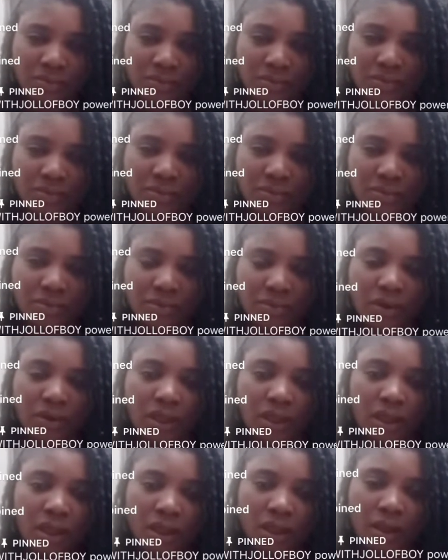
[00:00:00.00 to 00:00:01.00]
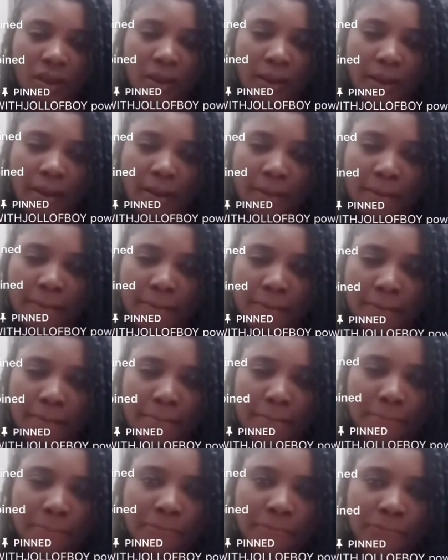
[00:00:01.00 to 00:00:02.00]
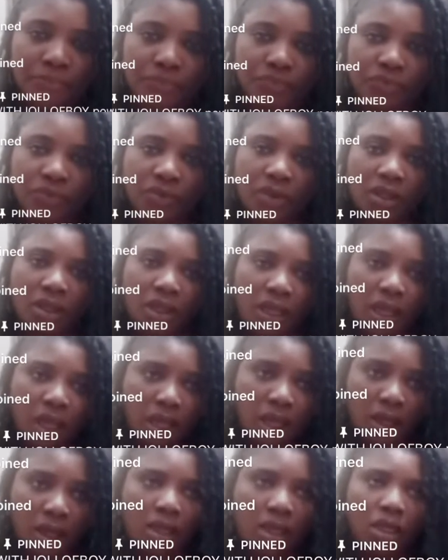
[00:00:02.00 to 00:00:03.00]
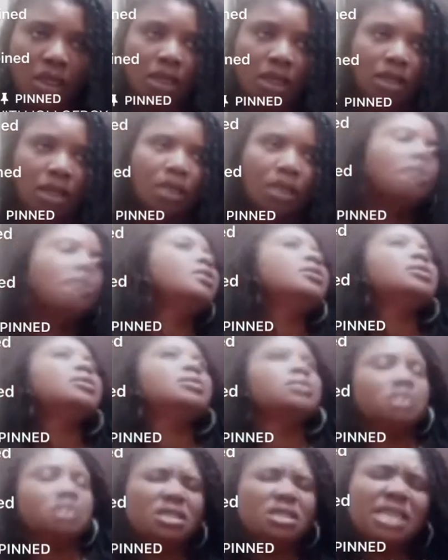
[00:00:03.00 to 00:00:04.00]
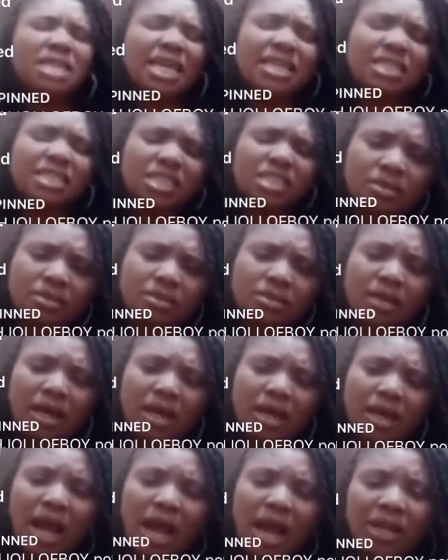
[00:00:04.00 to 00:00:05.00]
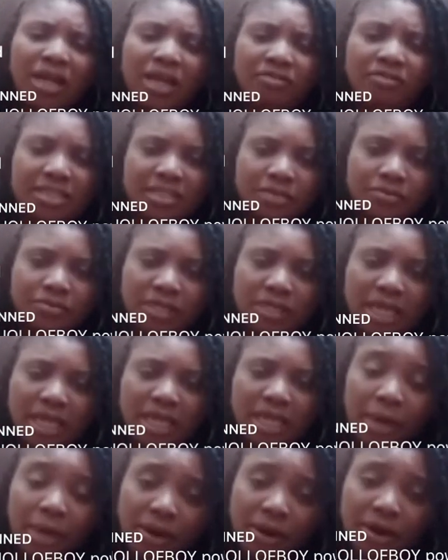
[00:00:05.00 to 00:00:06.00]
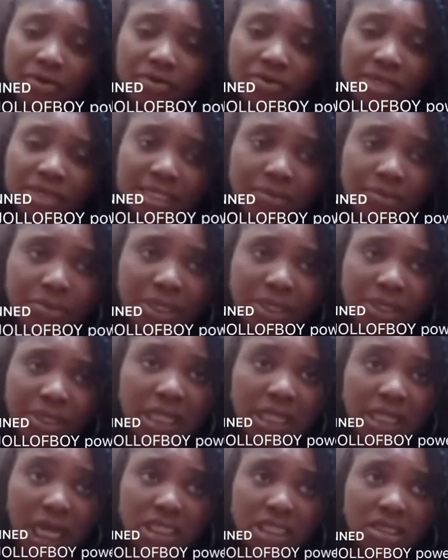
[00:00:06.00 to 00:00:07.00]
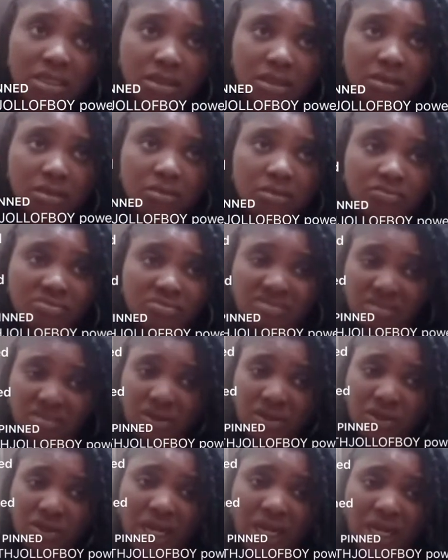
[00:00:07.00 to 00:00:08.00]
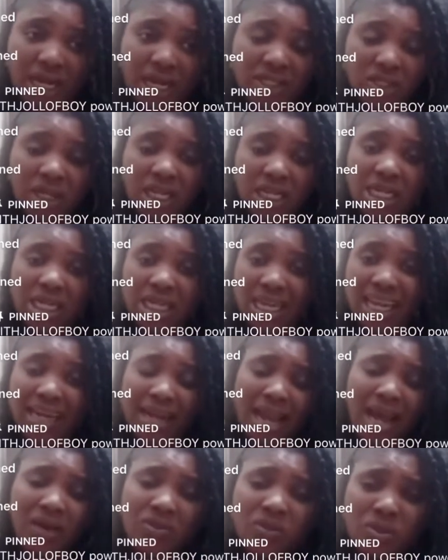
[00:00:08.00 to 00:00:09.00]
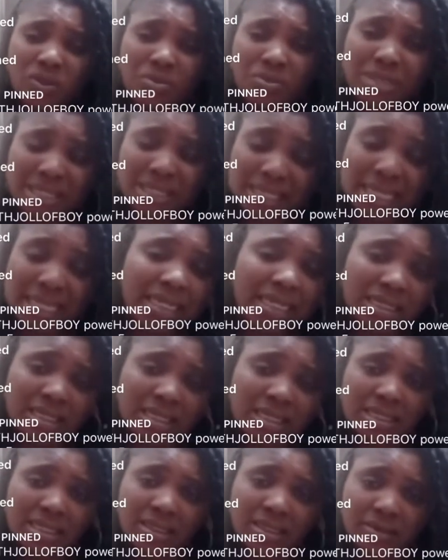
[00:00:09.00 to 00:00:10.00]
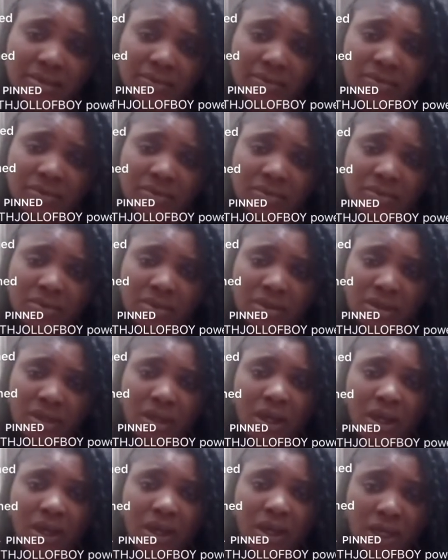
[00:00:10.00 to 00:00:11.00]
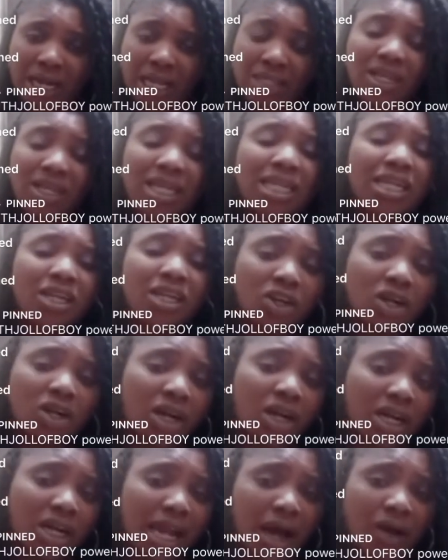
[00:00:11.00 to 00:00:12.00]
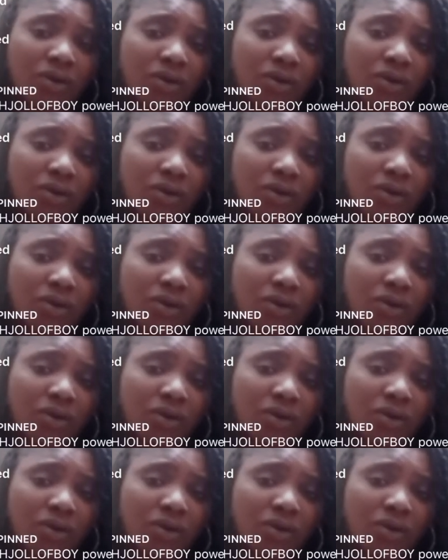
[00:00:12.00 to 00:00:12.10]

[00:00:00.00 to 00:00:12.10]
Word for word: But the only factor, the only major like bad factor is that yes. I would advise them to get married. Reason being that you can actually learn how to be sexy you can actually learn how to